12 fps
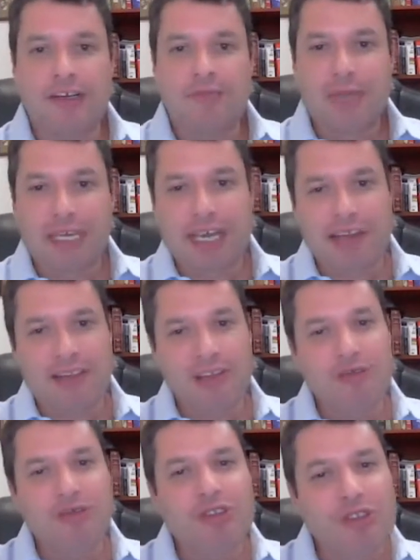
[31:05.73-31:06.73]
because
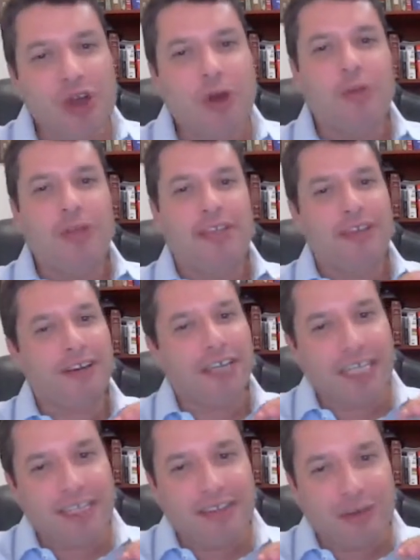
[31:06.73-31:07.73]
you know that
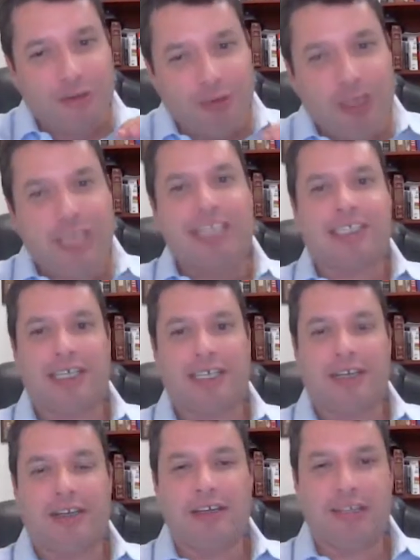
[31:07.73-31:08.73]
the reason